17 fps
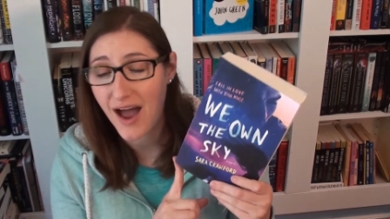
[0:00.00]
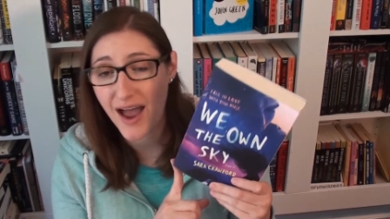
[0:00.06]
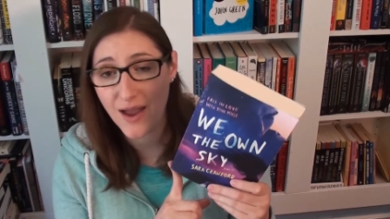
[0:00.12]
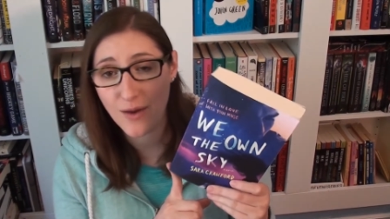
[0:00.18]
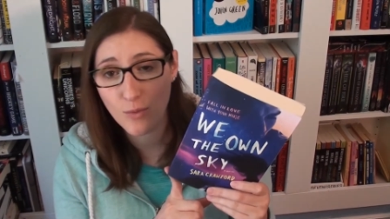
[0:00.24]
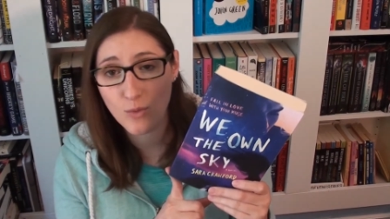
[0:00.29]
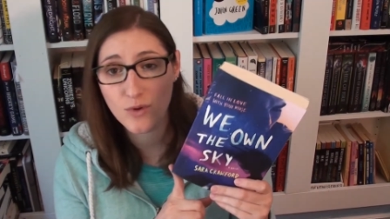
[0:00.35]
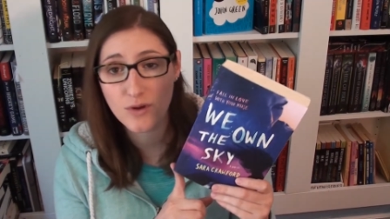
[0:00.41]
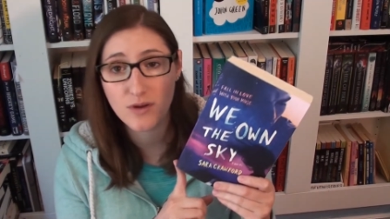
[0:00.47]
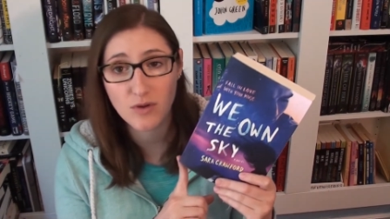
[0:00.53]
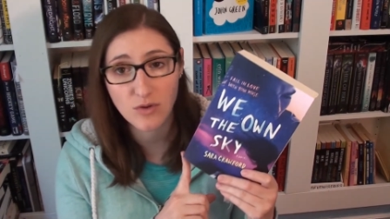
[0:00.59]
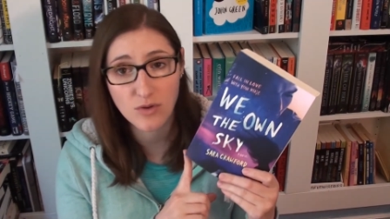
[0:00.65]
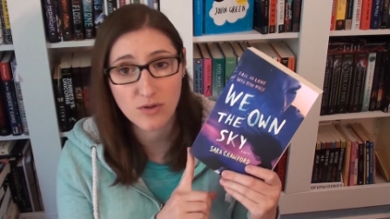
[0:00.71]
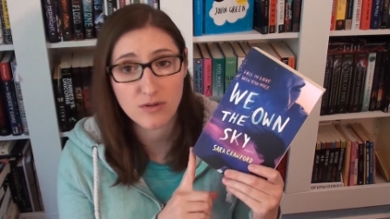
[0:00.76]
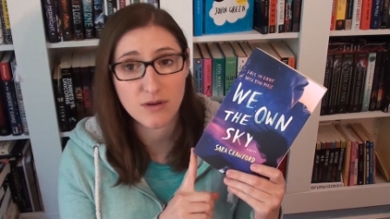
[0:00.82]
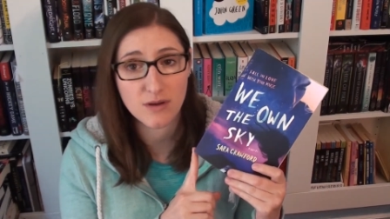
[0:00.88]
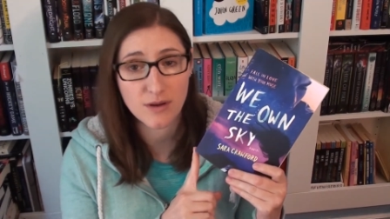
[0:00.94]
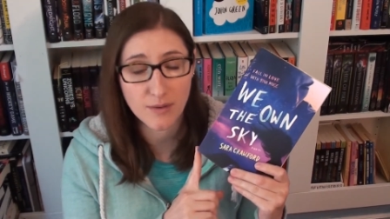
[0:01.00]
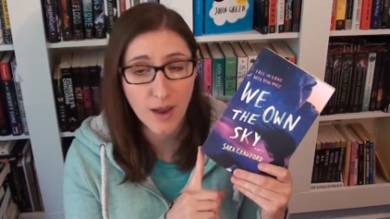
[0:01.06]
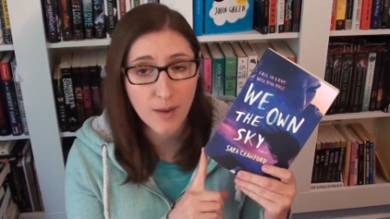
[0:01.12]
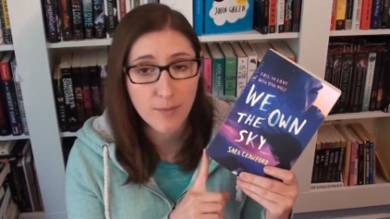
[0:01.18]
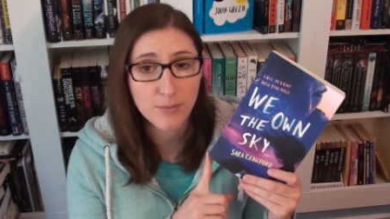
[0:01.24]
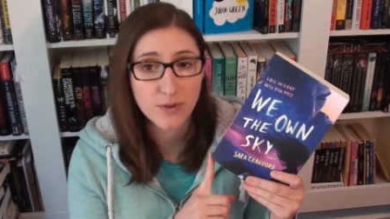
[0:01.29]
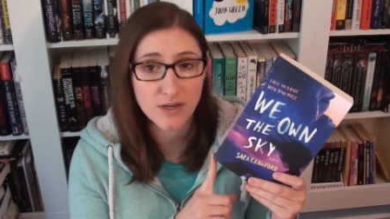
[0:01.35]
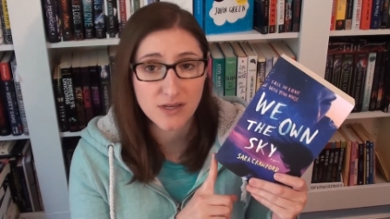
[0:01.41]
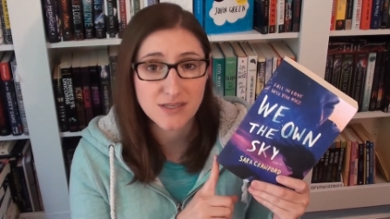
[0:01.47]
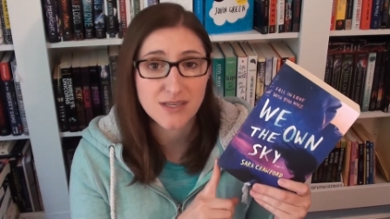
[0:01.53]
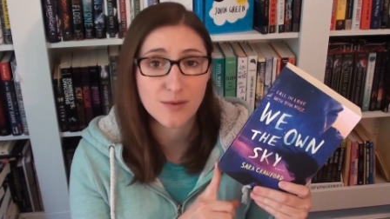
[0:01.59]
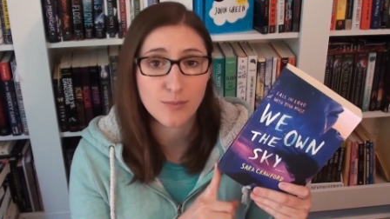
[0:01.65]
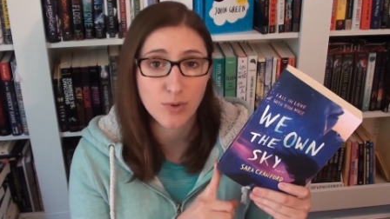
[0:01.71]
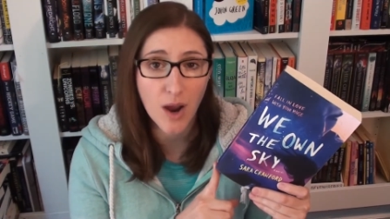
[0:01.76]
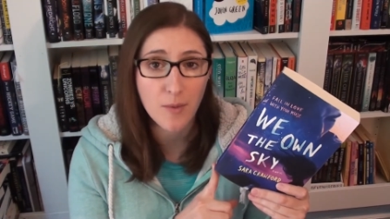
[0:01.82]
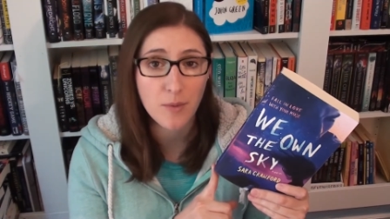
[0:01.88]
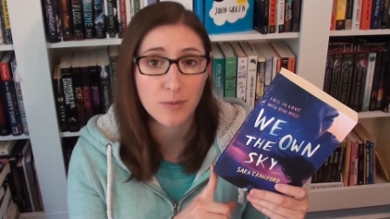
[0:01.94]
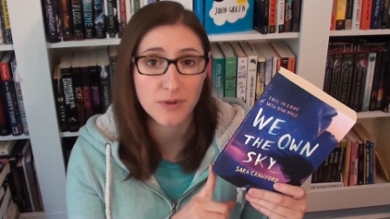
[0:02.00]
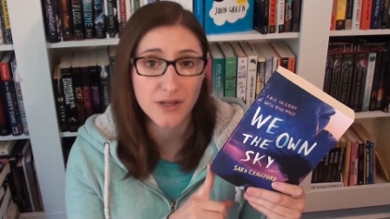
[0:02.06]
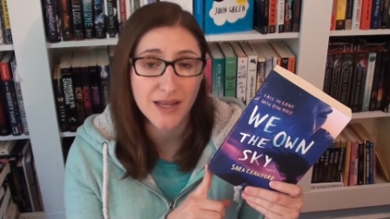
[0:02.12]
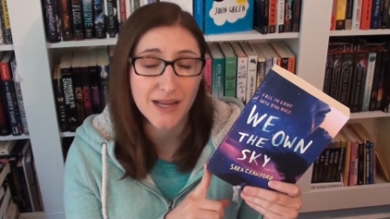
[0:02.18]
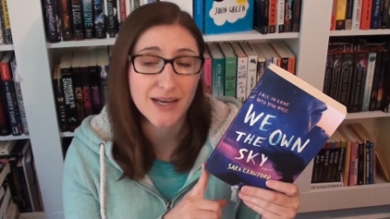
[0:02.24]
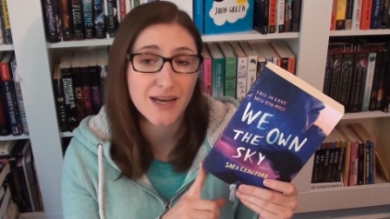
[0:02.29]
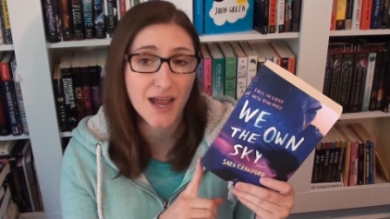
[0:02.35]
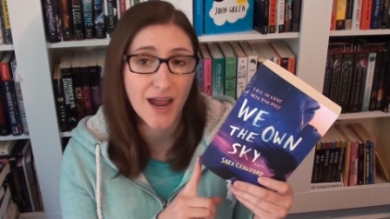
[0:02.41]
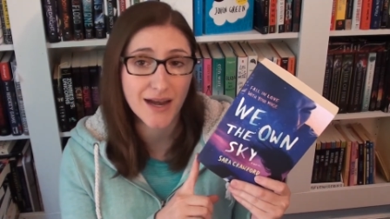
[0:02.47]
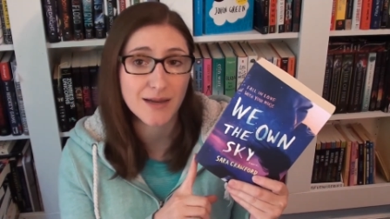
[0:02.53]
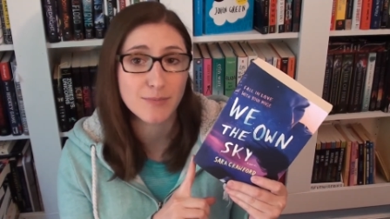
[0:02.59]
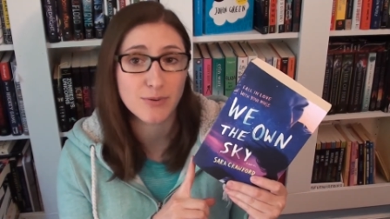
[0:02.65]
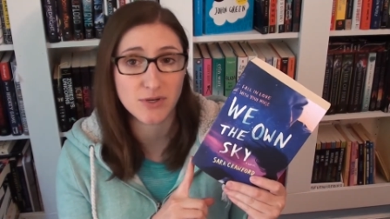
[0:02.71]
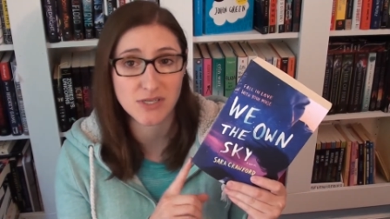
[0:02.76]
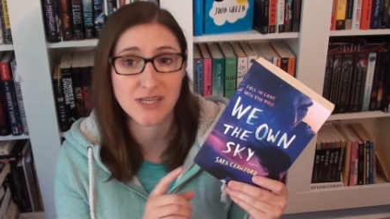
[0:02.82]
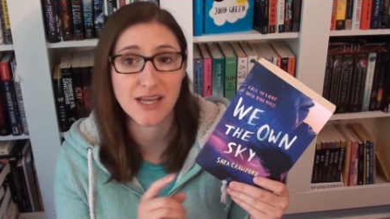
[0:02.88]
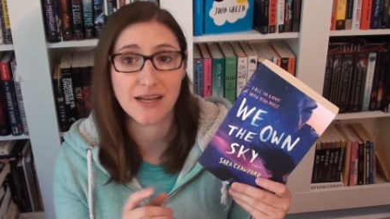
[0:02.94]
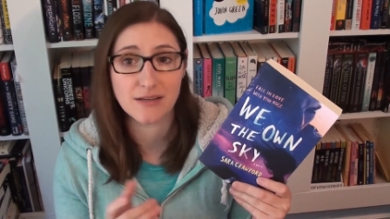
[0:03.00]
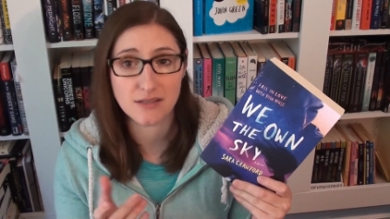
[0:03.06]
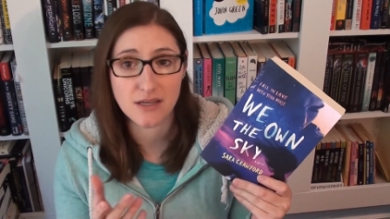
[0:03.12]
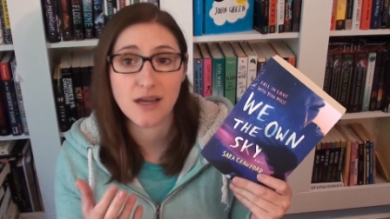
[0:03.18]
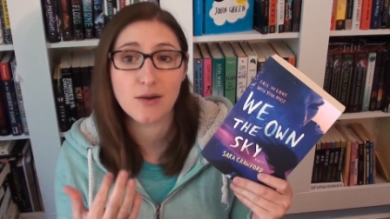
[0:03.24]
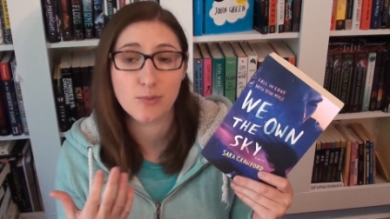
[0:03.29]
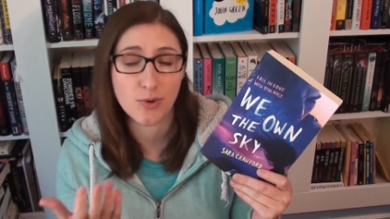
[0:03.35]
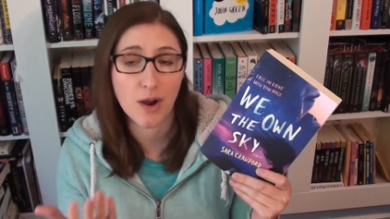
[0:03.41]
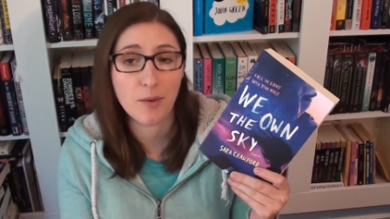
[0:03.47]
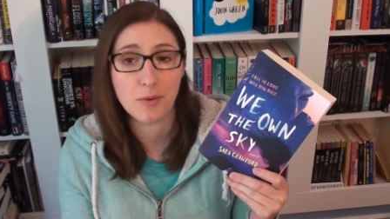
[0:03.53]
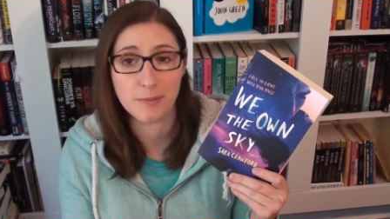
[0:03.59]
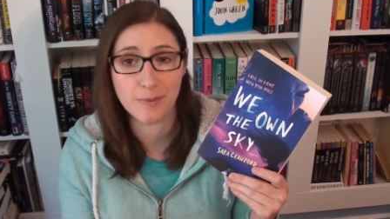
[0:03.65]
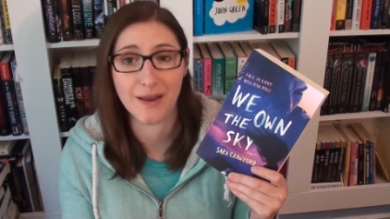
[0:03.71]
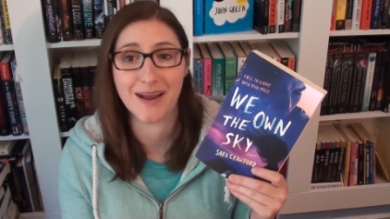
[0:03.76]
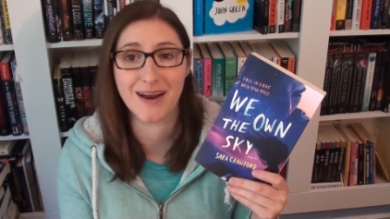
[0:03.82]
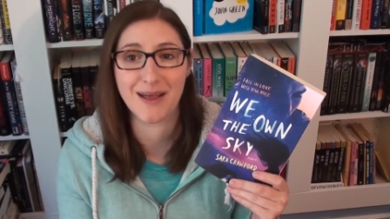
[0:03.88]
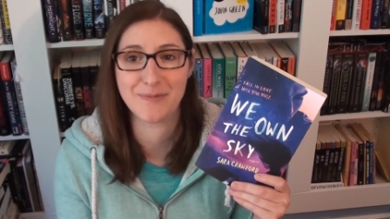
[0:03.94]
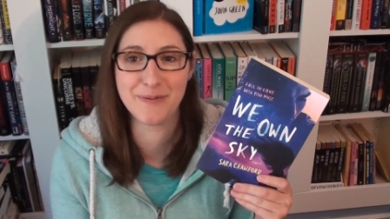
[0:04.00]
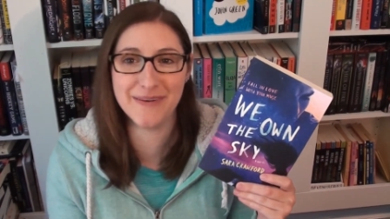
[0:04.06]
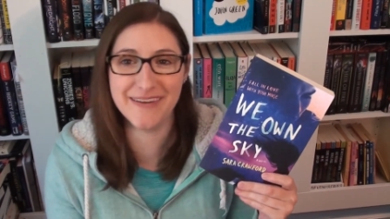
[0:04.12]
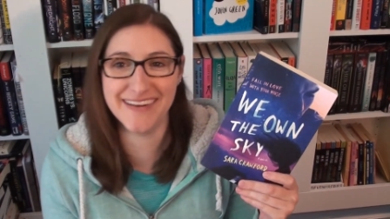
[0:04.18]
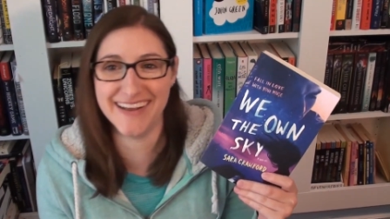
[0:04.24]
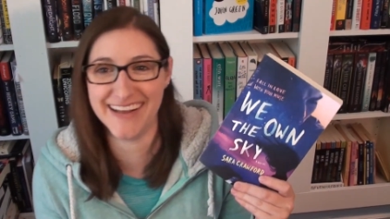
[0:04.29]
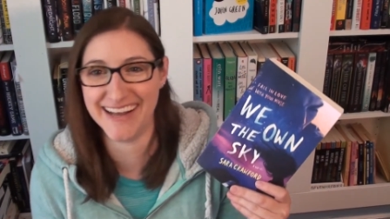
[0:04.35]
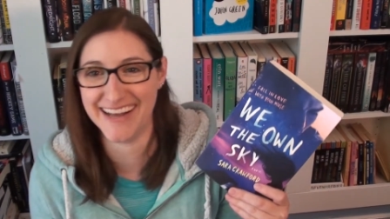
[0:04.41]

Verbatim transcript: I will, I'm gonna say probably like 90%, I'll probably pick it up.